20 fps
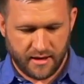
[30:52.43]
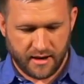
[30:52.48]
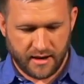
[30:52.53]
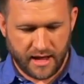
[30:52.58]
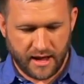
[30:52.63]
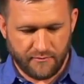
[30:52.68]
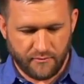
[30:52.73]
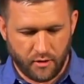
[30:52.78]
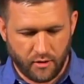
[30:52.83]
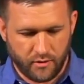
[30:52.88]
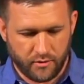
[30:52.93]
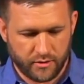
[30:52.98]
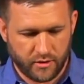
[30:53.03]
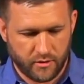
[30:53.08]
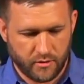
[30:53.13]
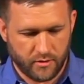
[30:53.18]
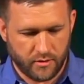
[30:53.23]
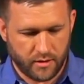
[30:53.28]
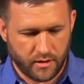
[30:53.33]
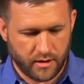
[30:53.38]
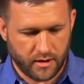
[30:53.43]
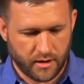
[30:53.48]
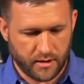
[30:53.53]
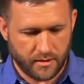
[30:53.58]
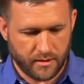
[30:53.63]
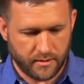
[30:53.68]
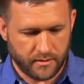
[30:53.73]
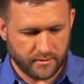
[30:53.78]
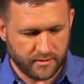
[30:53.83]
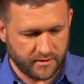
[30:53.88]
and have all your
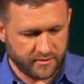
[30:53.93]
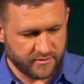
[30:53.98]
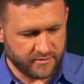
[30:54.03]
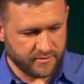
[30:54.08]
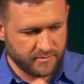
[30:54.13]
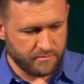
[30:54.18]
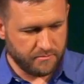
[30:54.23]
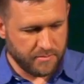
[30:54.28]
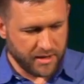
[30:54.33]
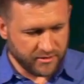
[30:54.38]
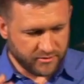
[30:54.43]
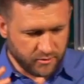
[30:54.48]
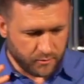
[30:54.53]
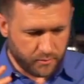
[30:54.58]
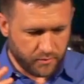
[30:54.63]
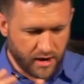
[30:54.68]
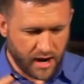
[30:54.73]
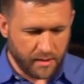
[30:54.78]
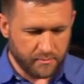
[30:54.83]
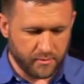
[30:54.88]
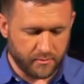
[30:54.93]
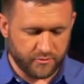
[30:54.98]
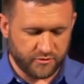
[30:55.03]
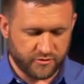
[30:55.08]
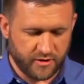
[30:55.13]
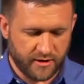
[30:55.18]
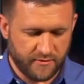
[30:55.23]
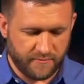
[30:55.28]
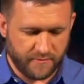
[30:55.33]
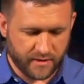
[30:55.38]
uh, these mental problems
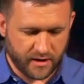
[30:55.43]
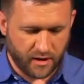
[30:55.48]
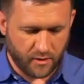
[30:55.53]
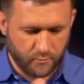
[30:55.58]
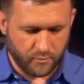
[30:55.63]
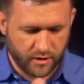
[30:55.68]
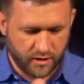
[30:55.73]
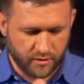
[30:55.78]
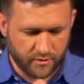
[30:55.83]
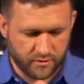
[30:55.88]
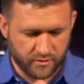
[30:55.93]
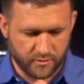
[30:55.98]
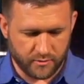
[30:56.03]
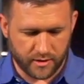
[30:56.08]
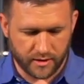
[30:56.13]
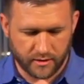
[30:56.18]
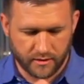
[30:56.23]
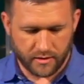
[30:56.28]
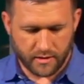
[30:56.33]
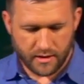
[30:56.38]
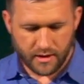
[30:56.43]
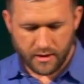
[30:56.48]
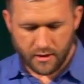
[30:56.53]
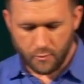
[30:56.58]
trying to figure out what you're doing.